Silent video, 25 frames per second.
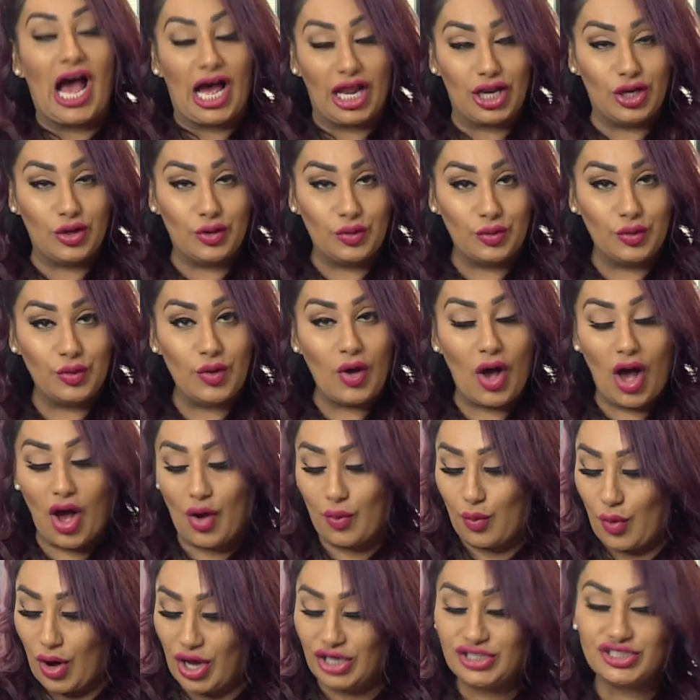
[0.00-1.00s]
aloo are
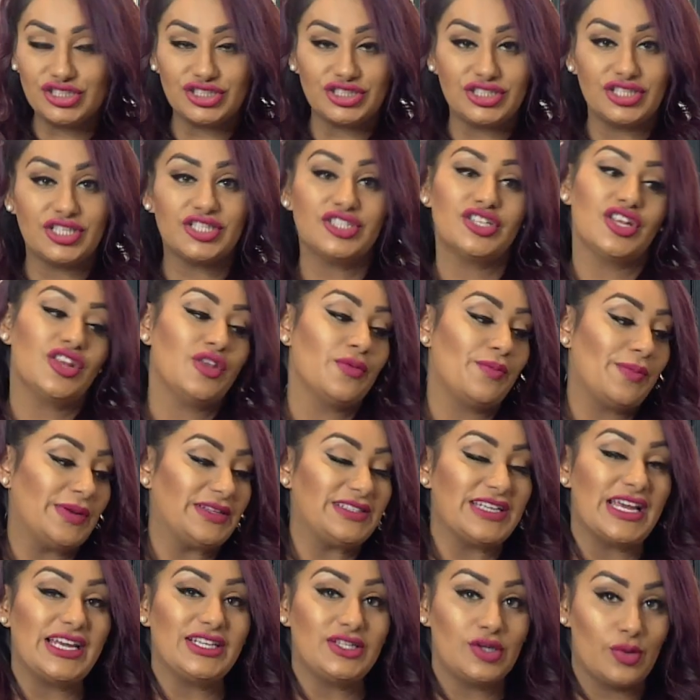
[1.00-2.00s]
washed, so the
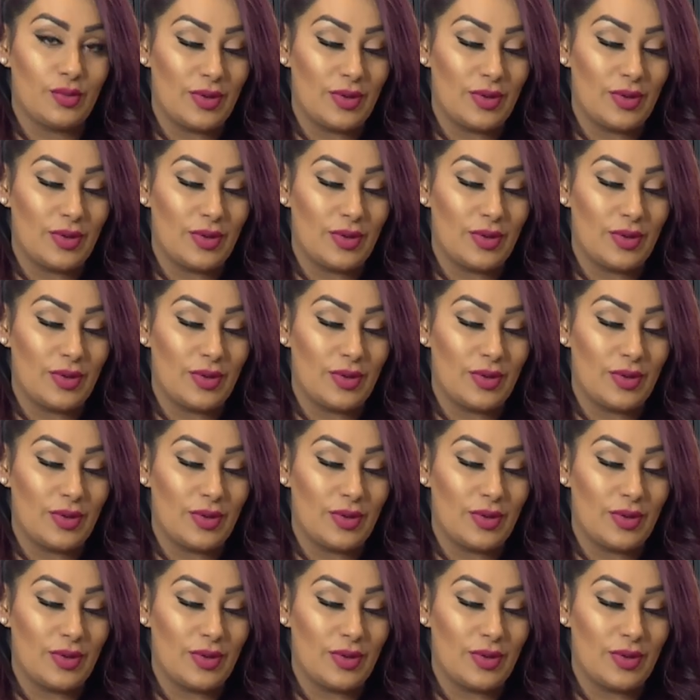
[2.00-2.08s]
potato